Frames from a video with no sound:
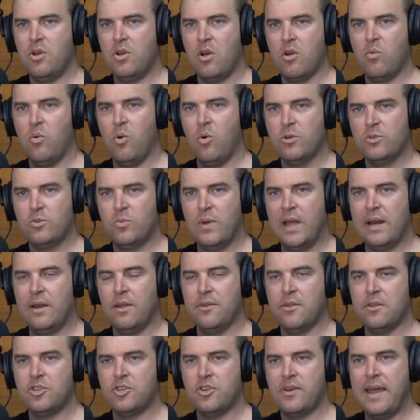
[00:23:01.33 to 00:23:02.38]
dog walks well
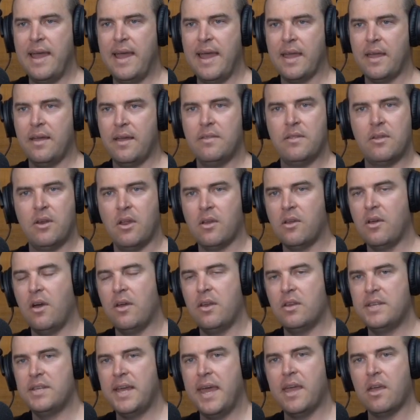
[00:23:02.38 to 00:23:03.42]
on the track and then I
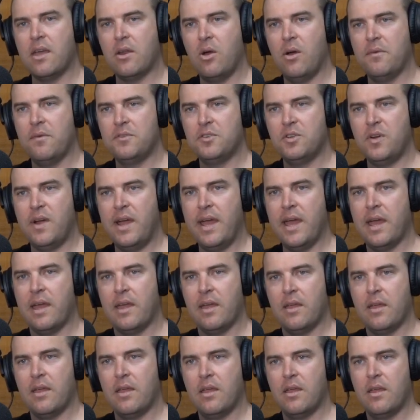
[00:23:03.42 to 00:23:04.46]
go to take it off
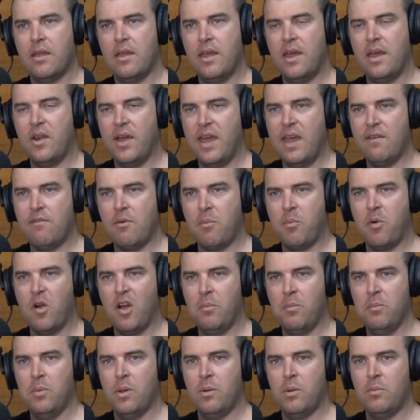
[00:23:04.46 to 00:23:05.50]
track and I have a
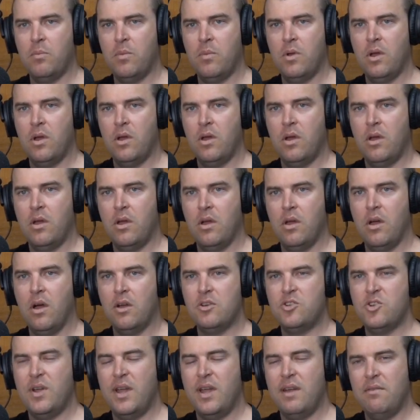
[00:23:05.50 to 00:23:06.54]
problem,
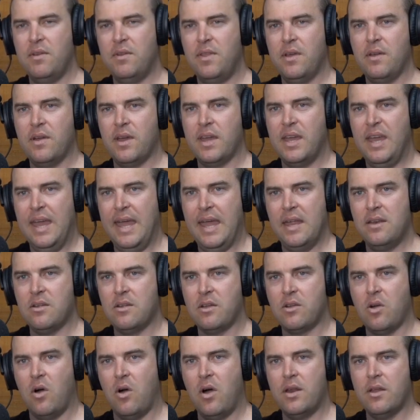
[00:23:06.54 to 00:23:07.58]
I do everything I can
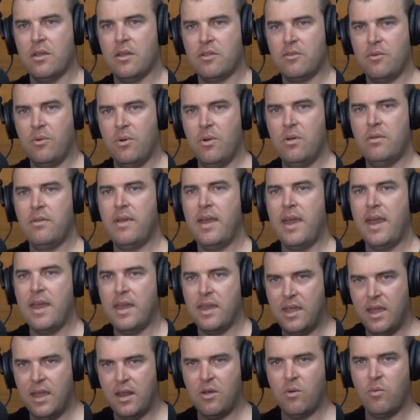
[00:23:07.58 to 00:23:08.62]
to guide it through there
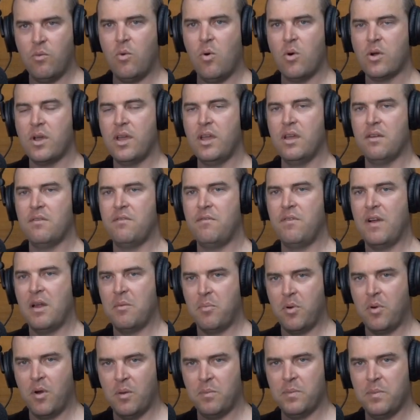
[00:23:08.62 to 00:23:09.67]
and get it walking in
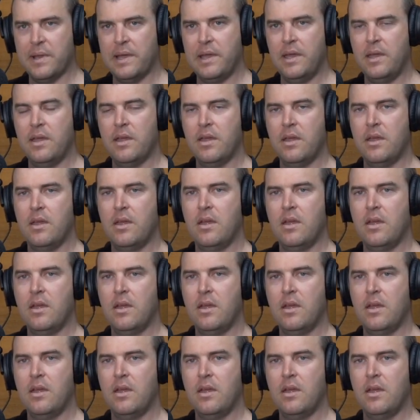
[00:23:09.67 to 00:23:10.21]
front properly.